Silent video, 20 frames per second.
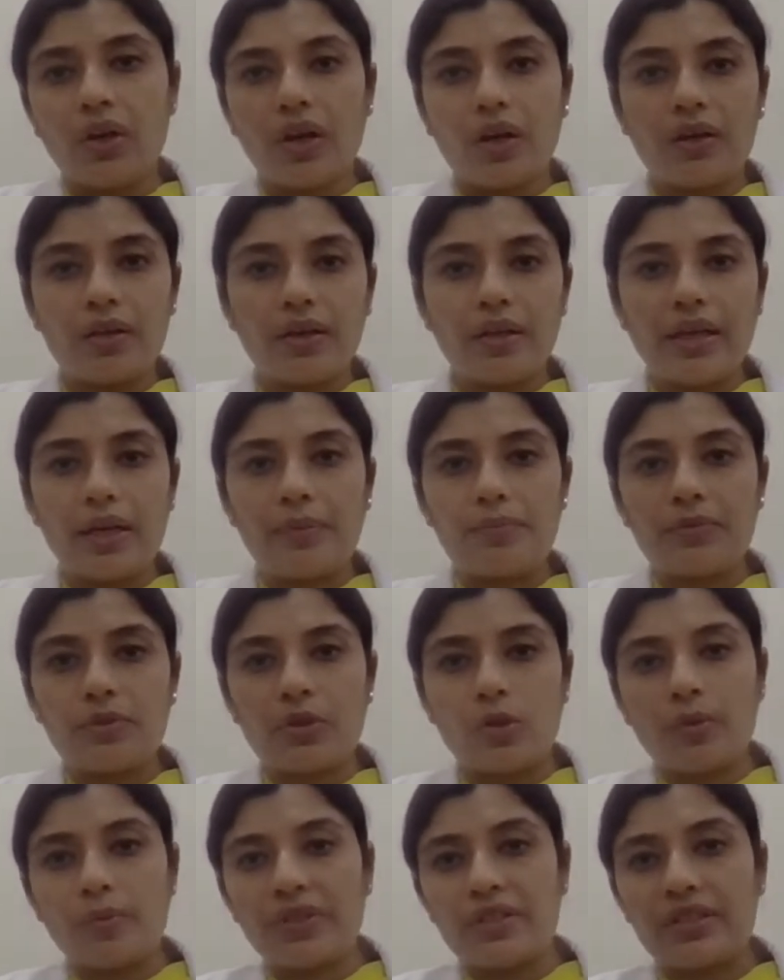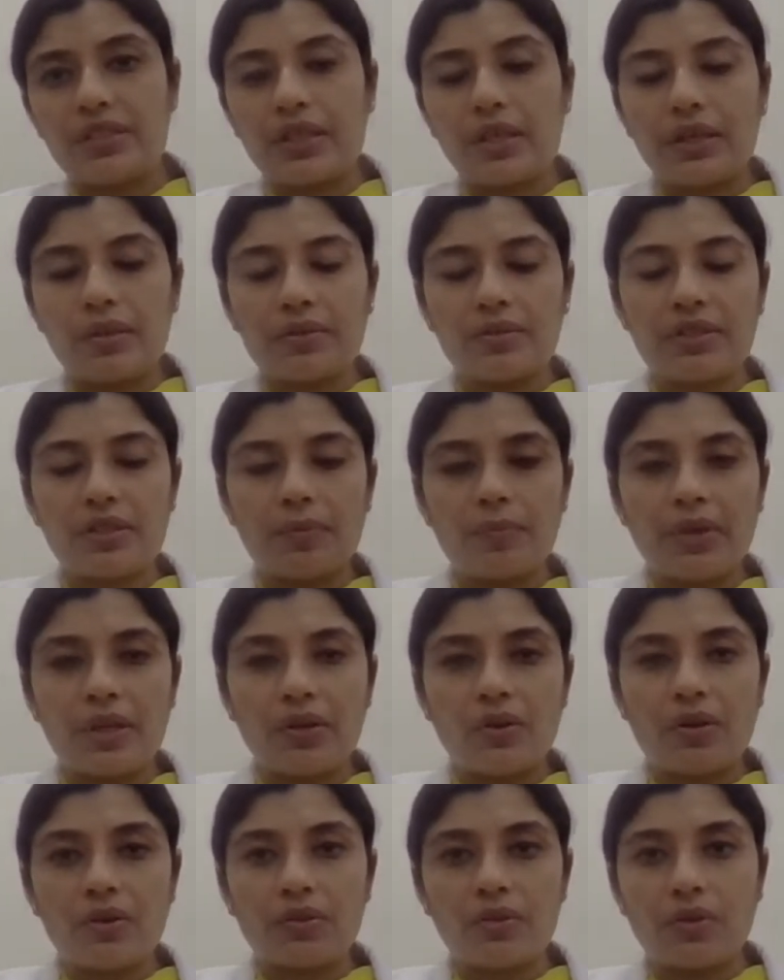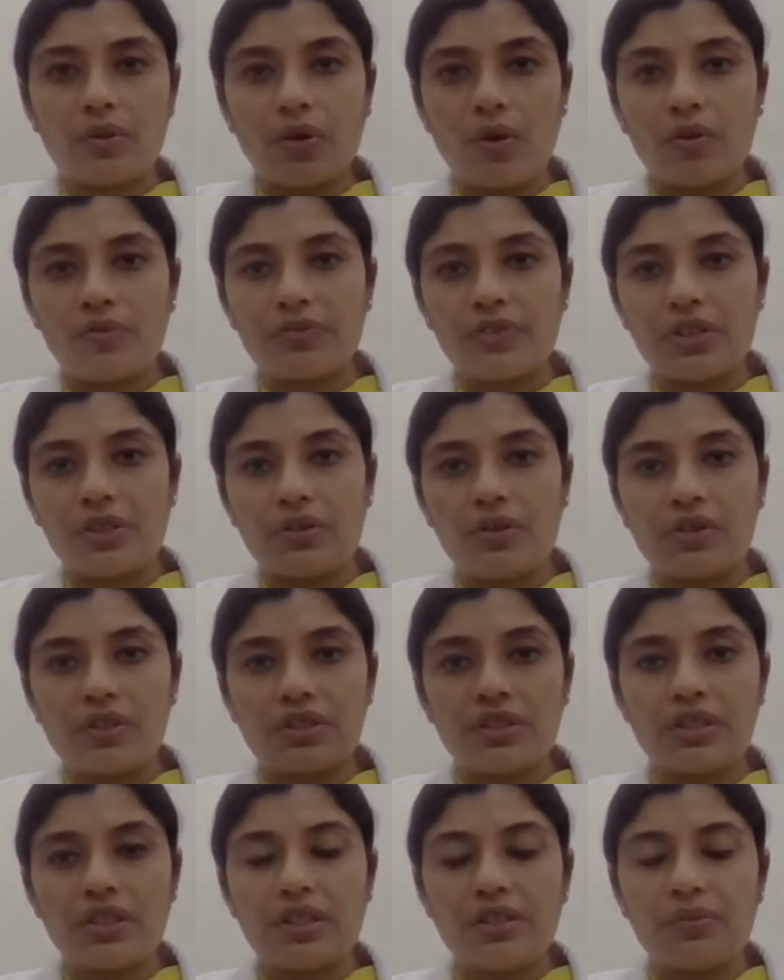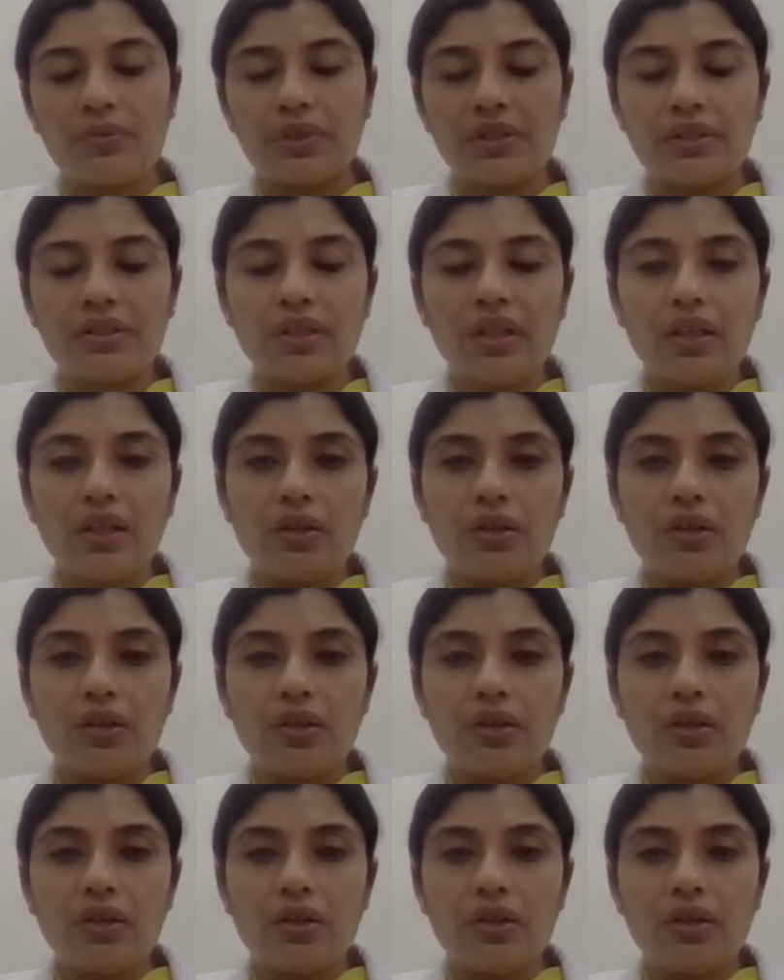on our laptop and sipping on coffee or tea with